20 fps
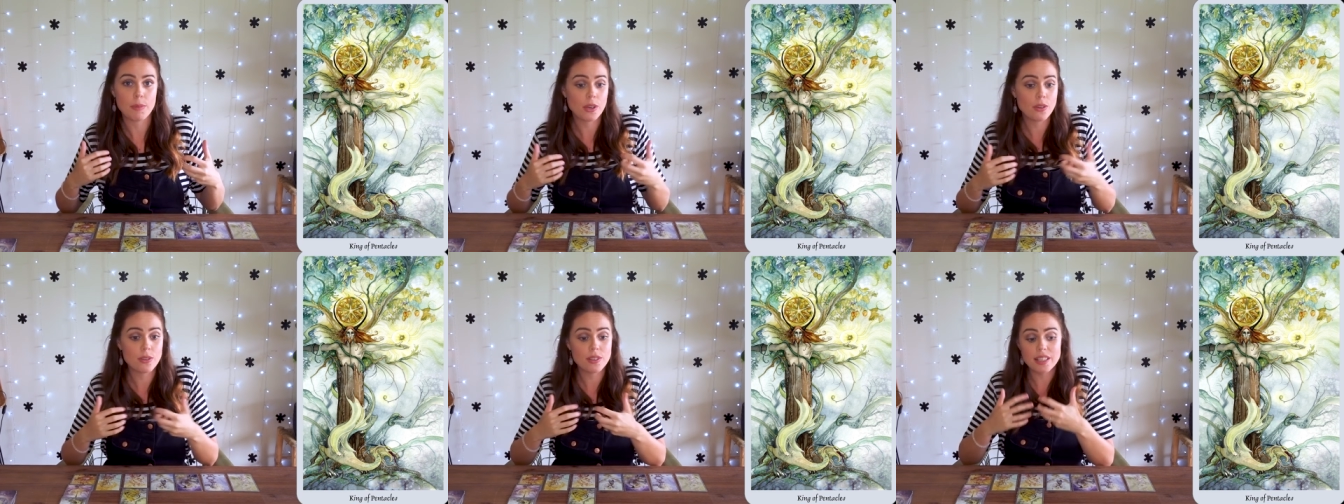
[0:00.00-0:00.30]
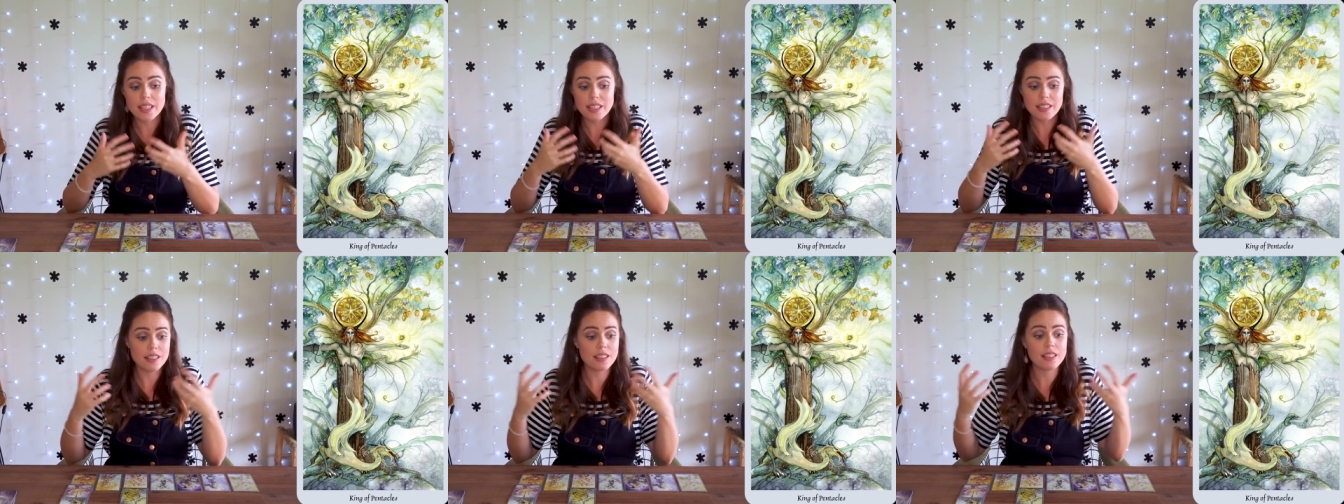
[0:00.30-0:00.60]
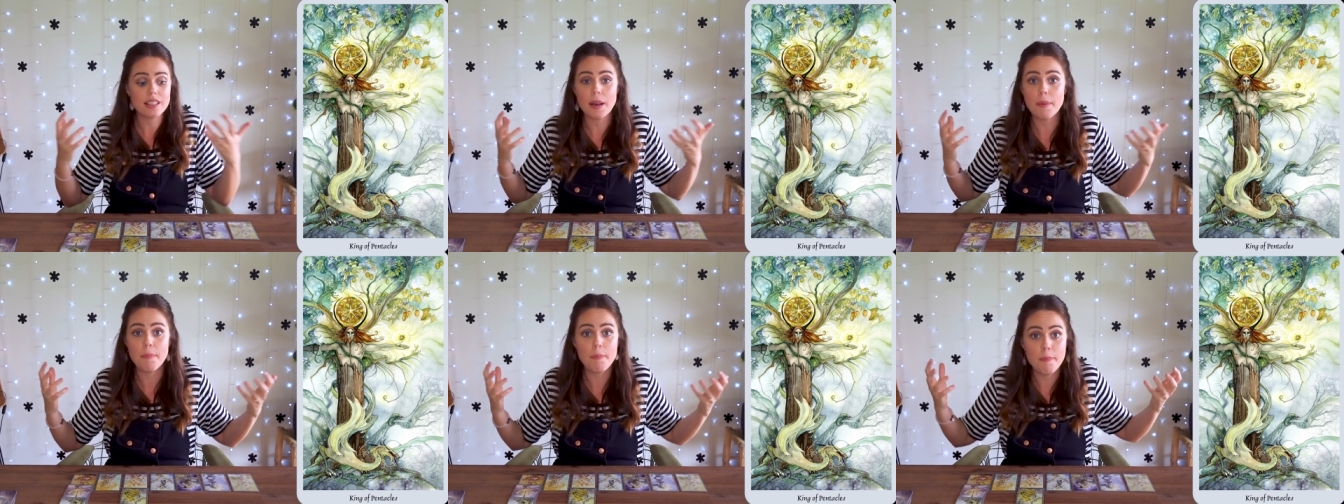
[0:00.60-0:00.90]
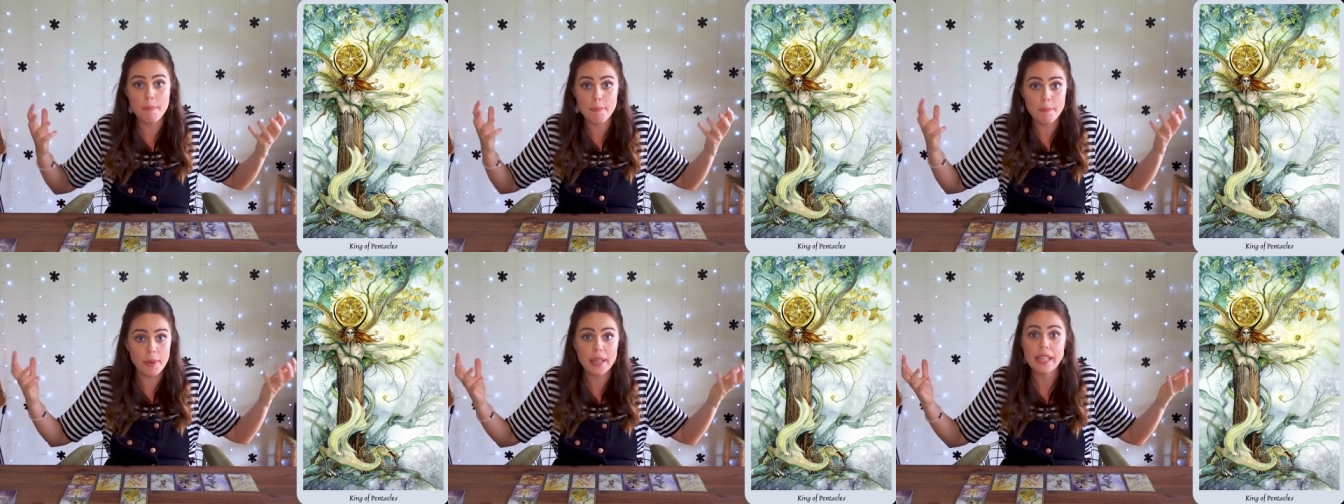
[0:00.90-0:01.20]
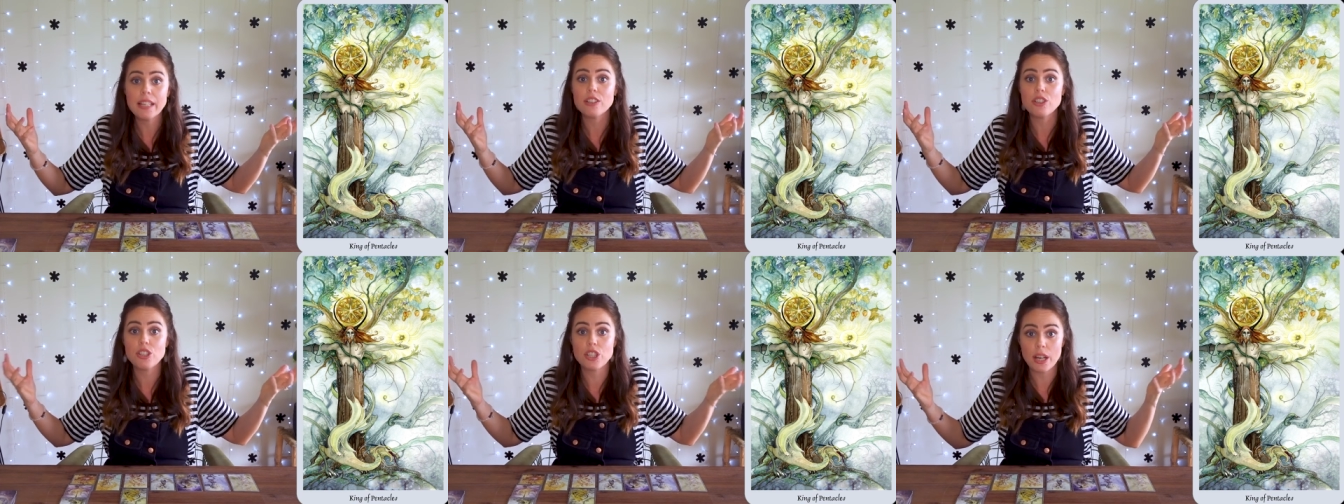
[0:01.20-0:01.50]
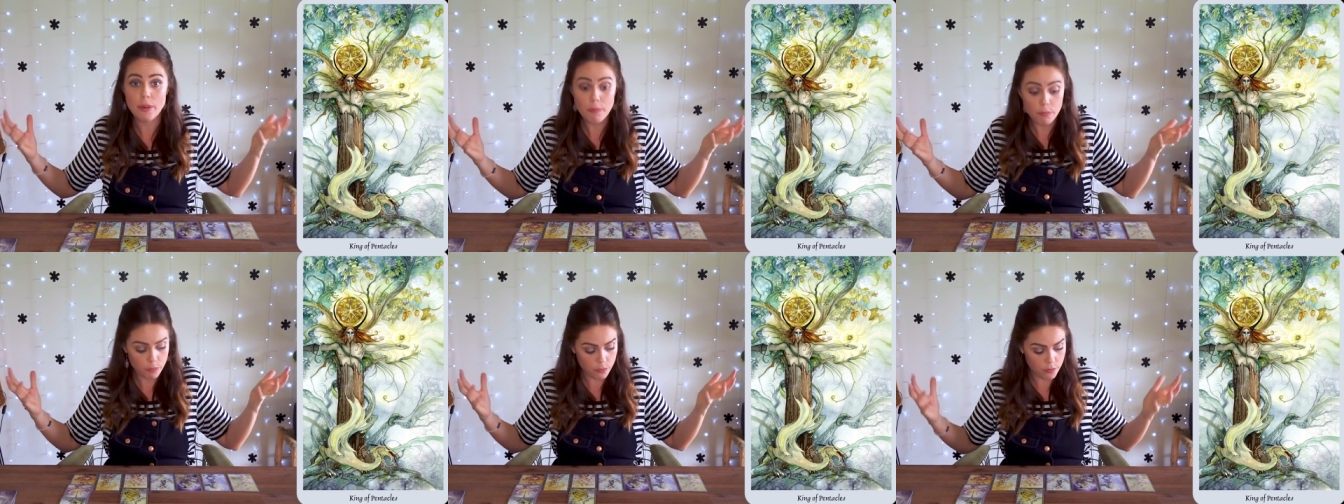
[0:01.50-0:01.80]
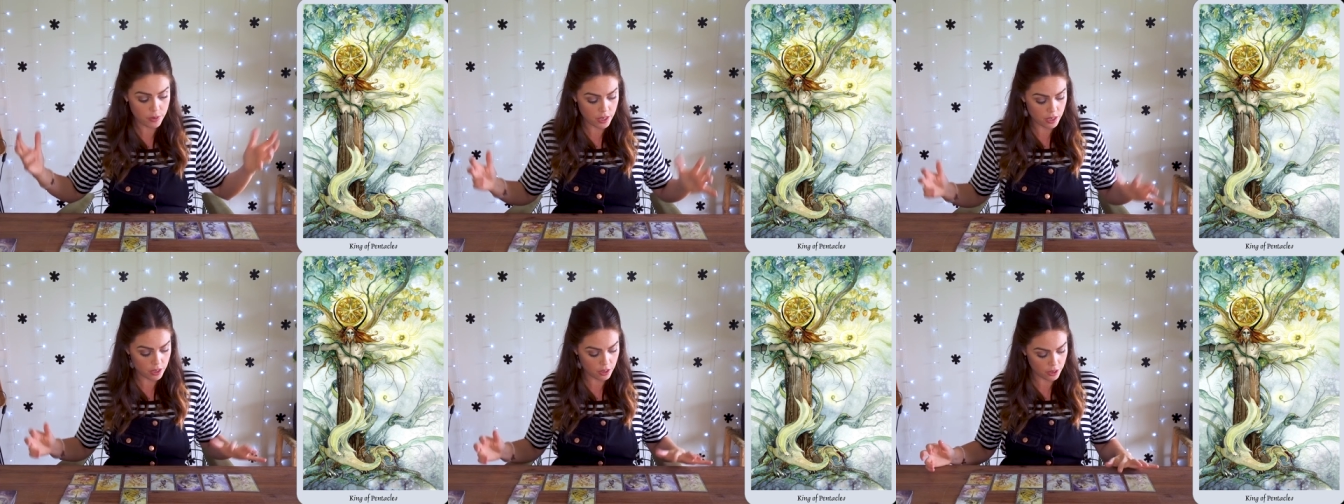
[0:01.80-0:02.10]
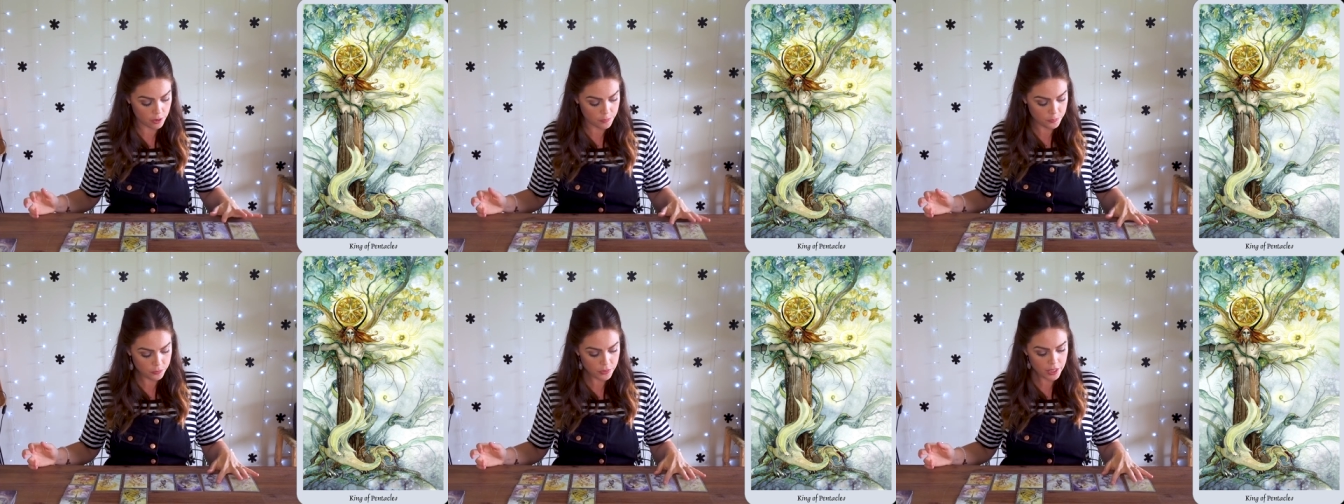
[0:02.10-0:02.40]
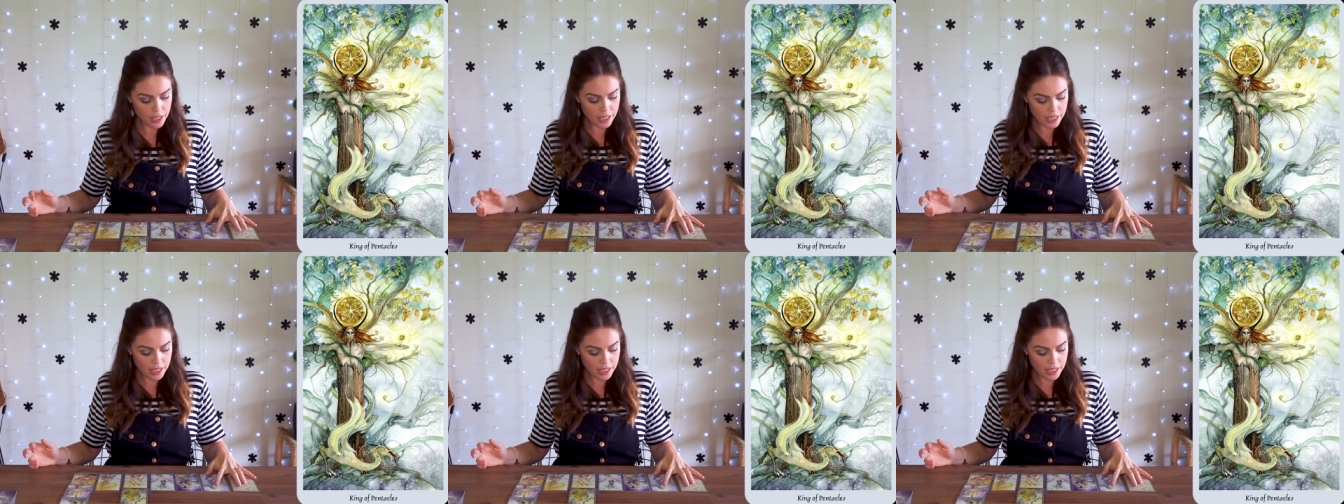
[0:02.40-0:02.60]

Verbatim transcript: because this is a big jump for you.